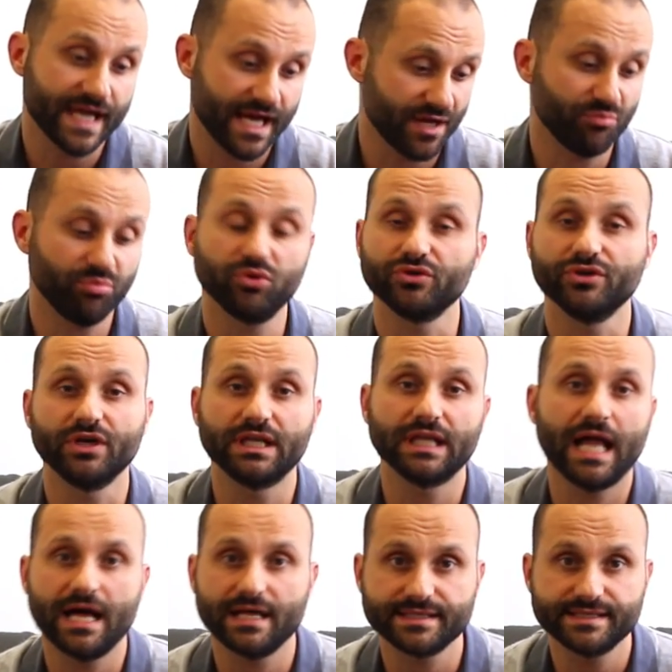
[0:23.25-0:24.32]
how to put your
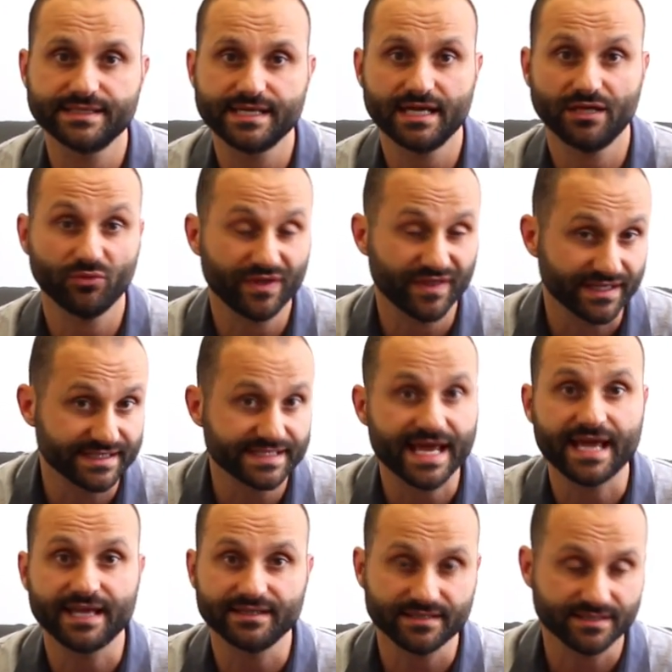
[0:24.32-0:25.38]
glass down with
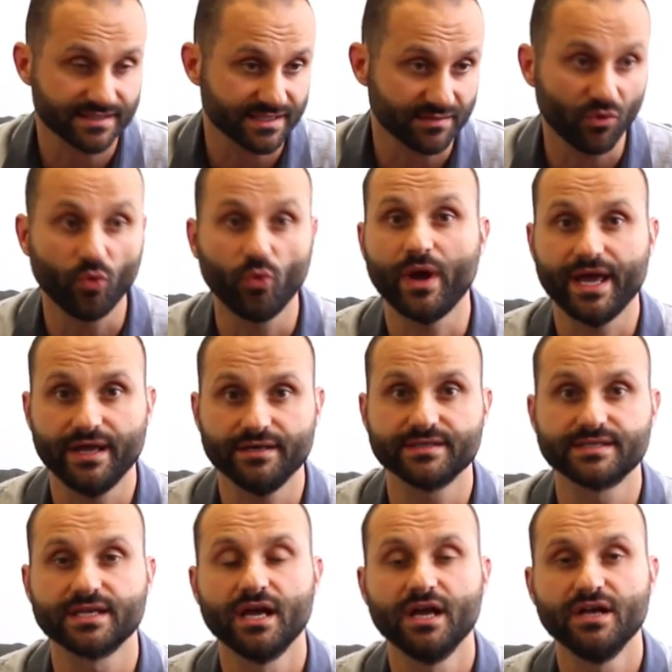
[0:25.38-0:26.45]
intent and some
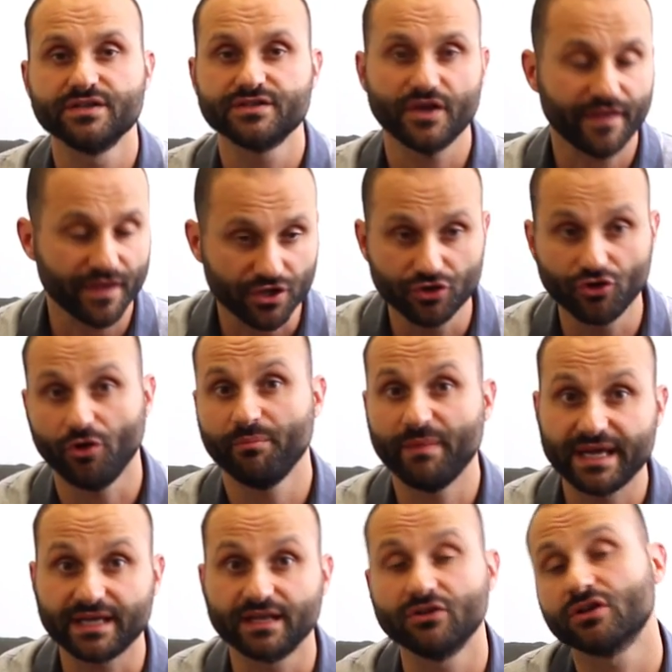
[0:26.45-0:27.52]
awareness so that you're not
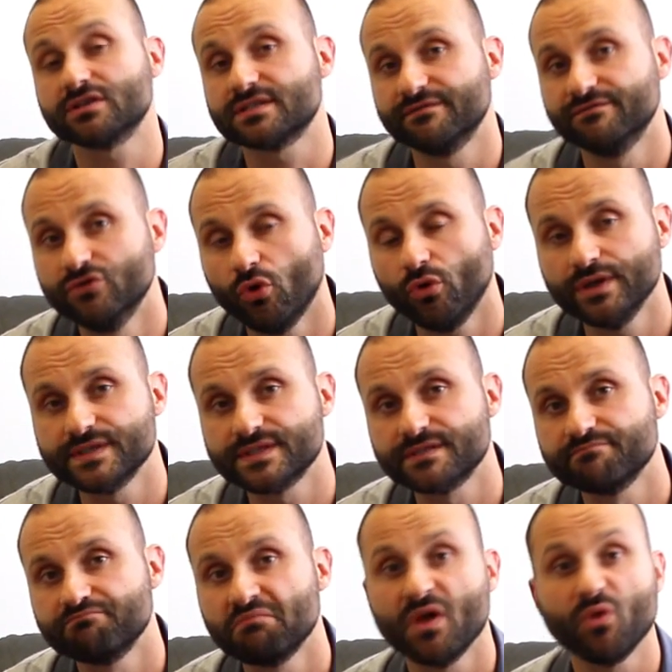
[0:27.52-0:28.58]
making lots of noise,